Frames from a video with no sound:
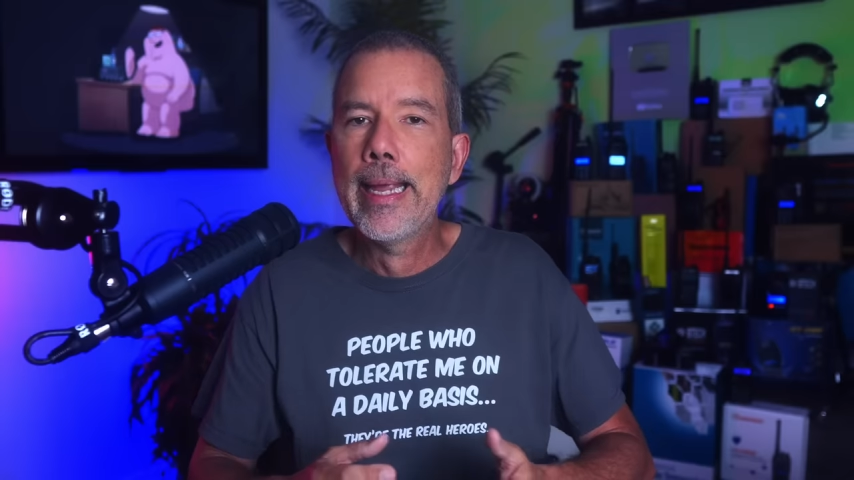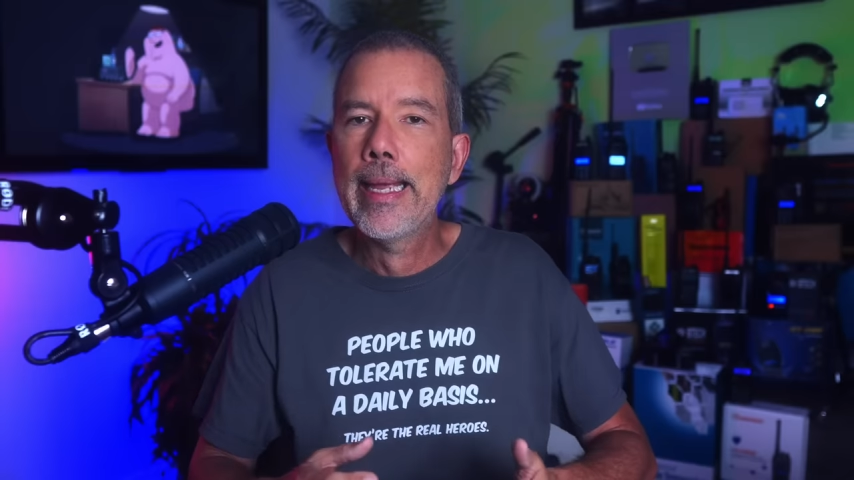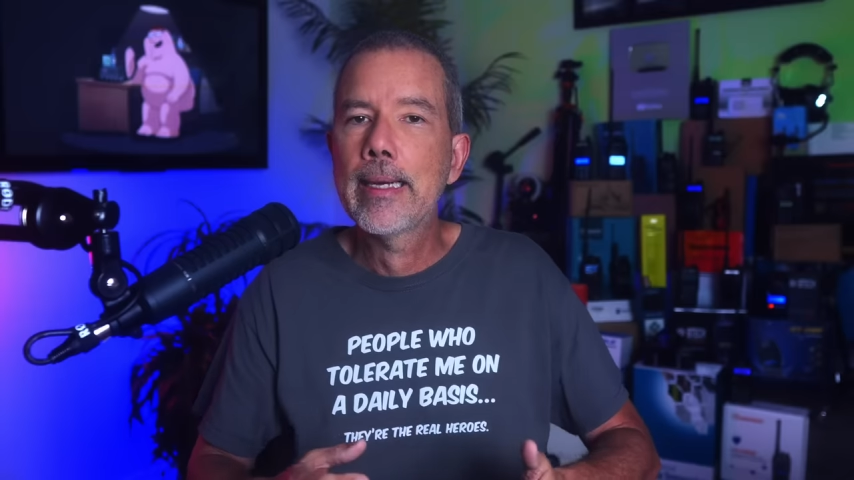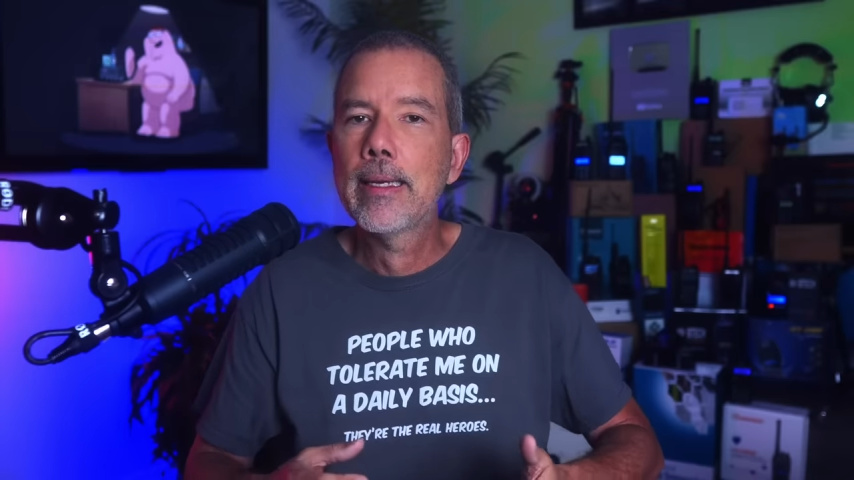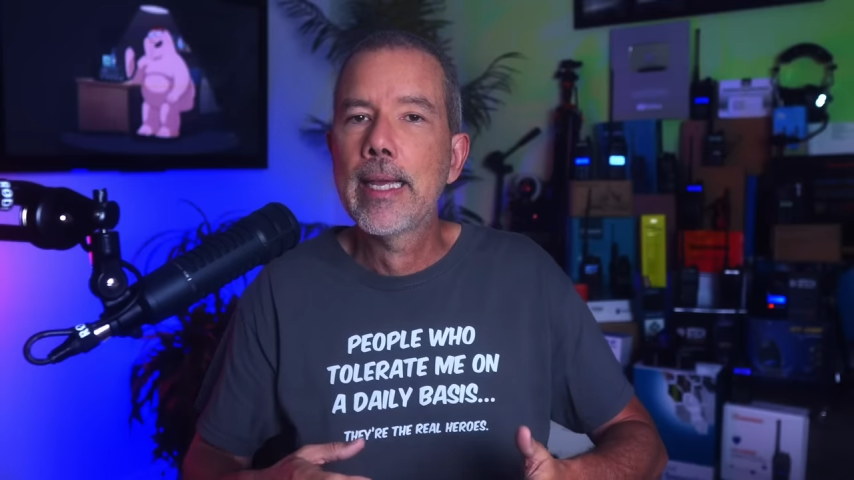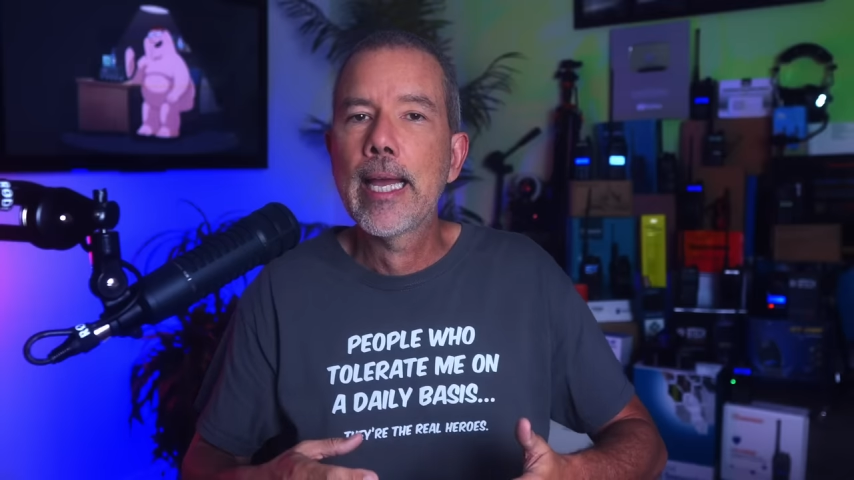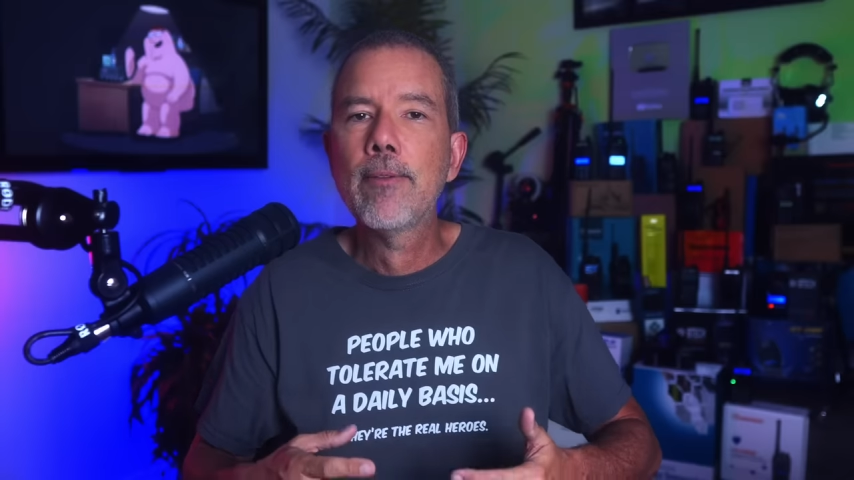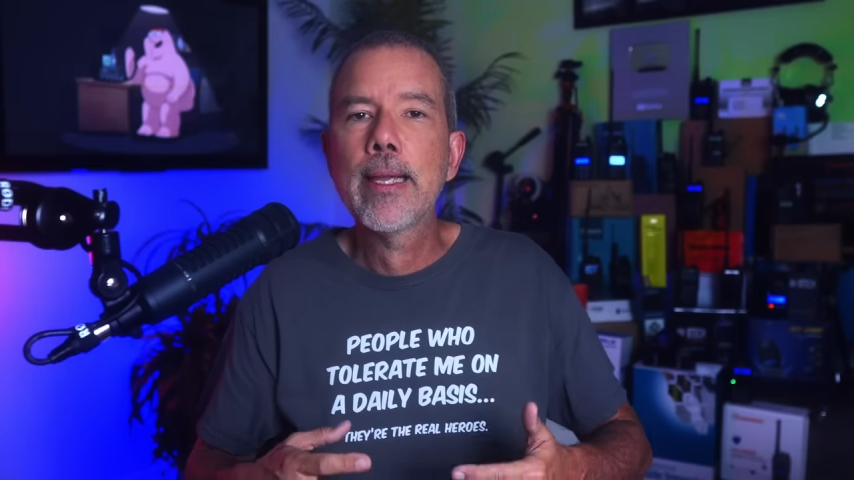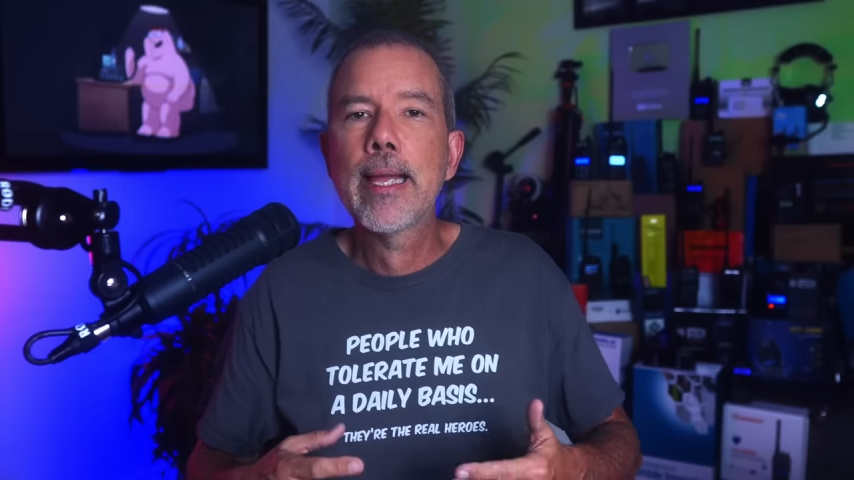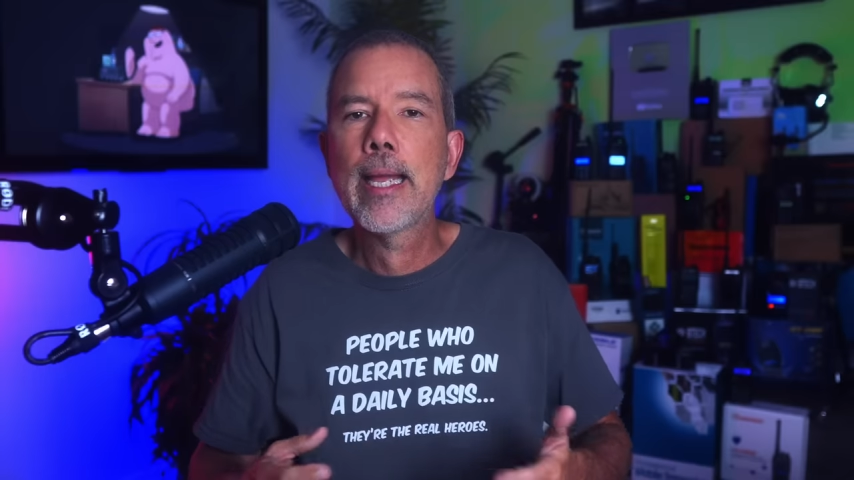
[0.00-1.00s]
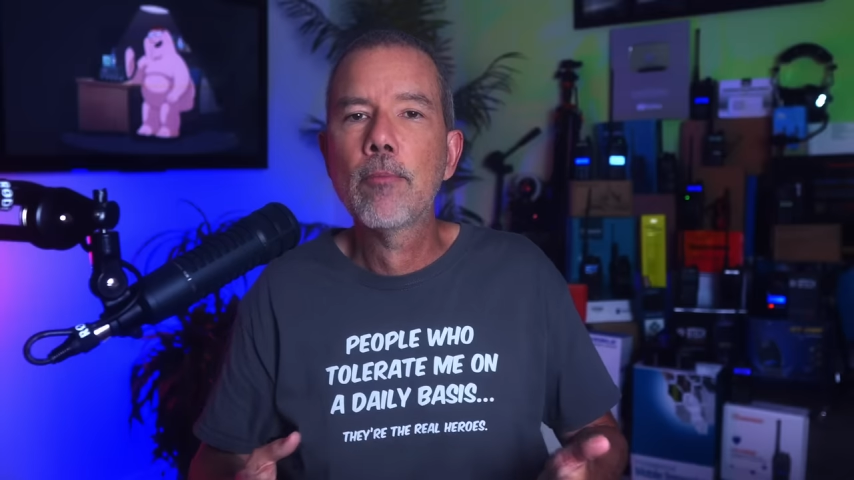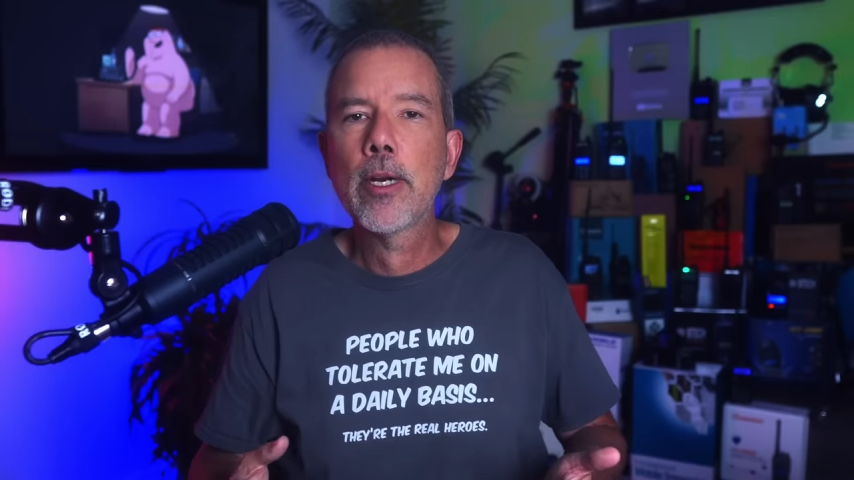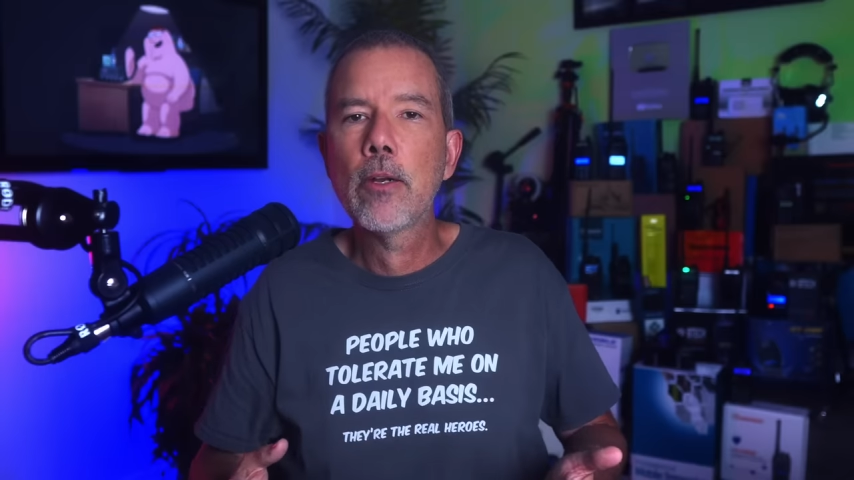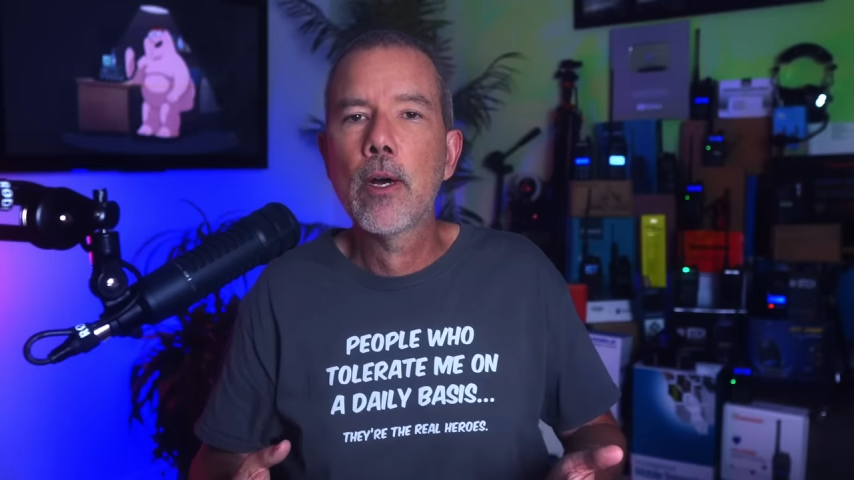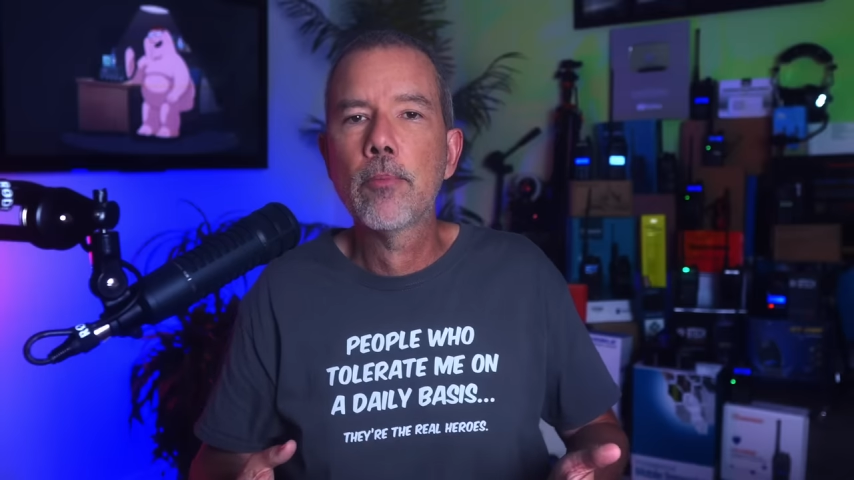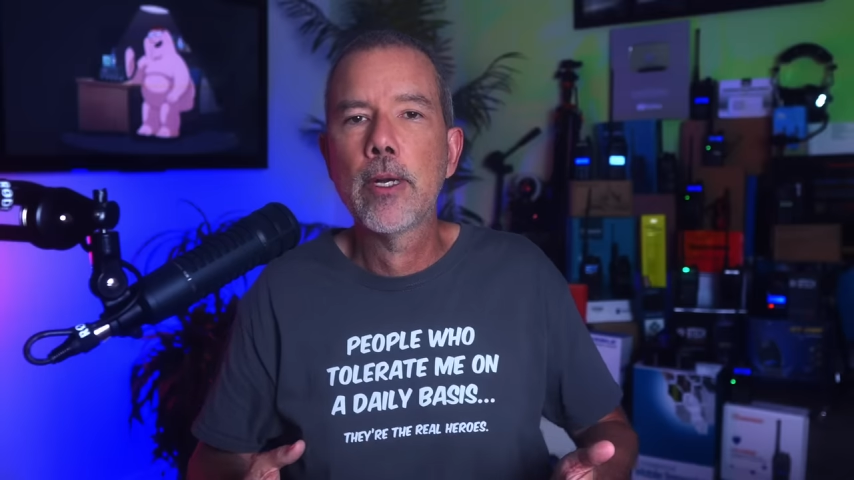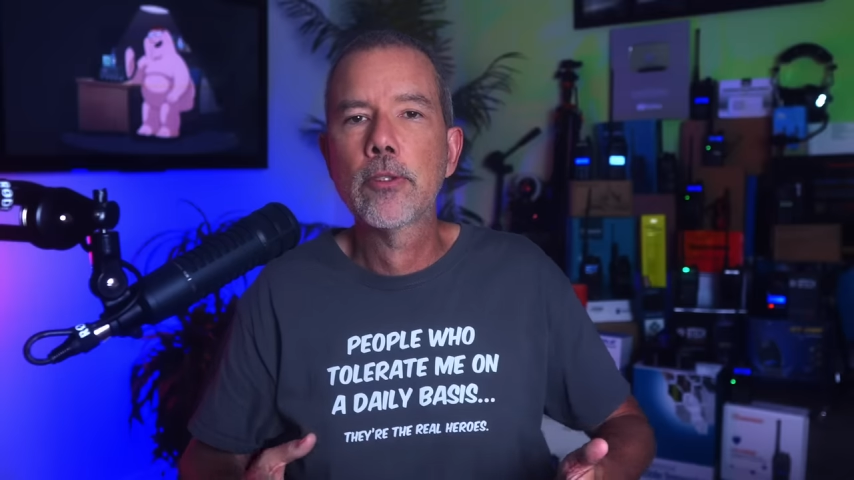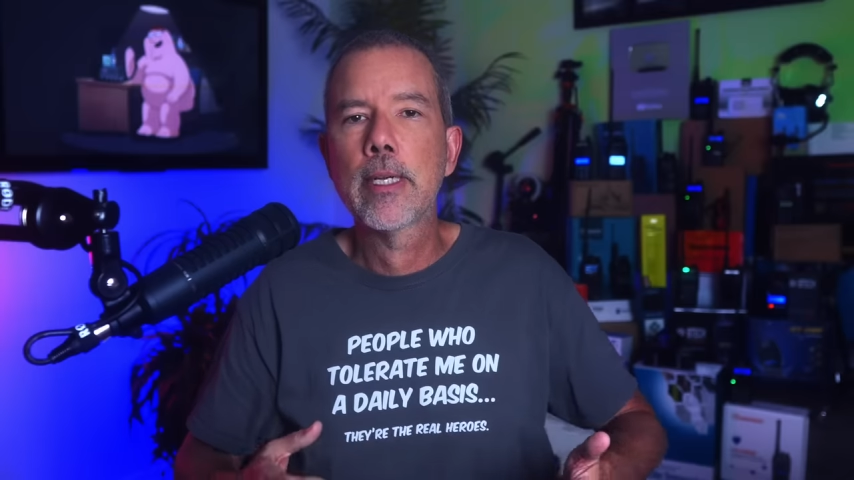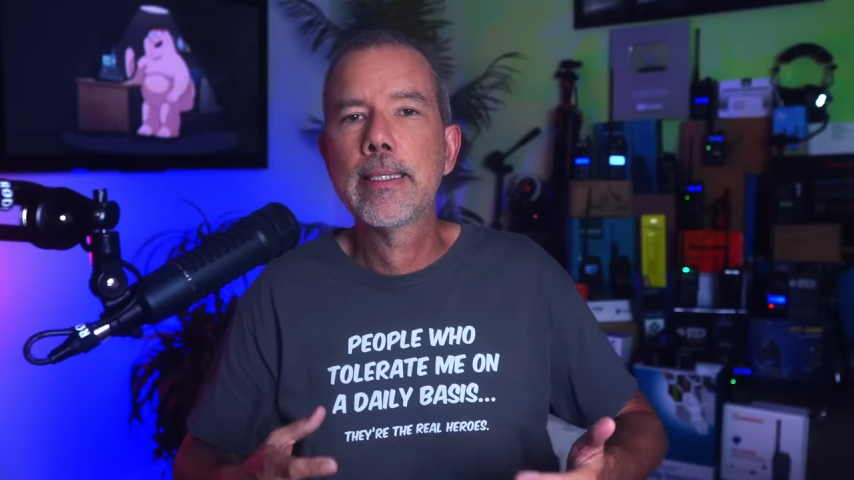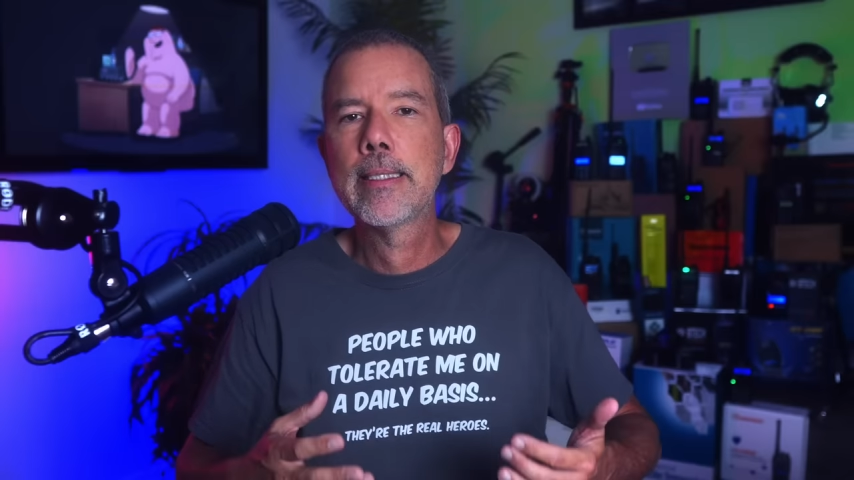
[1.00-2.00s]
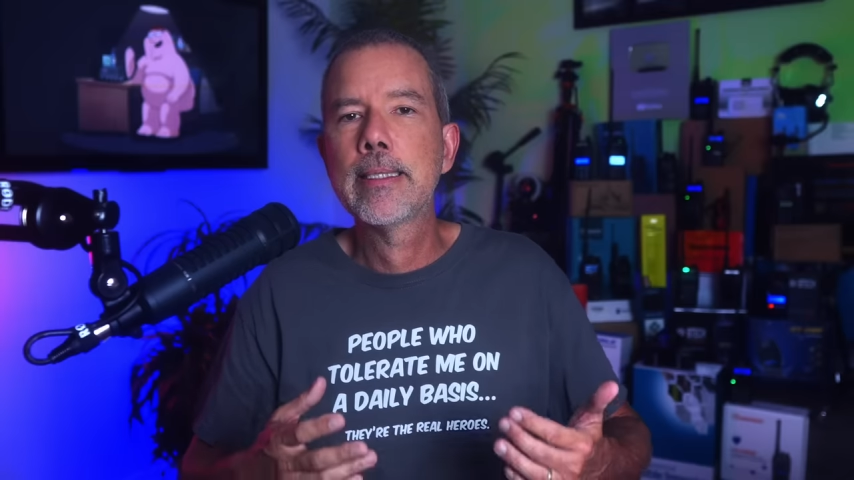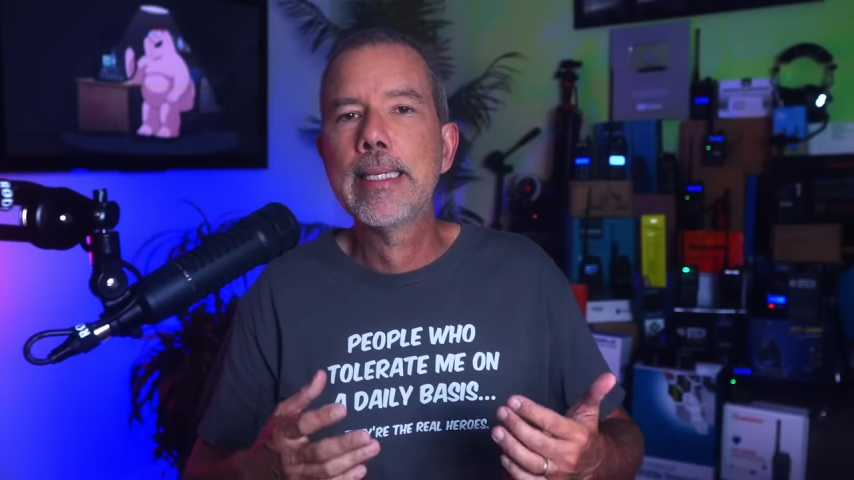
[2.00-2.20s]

And having a ham radio operator's license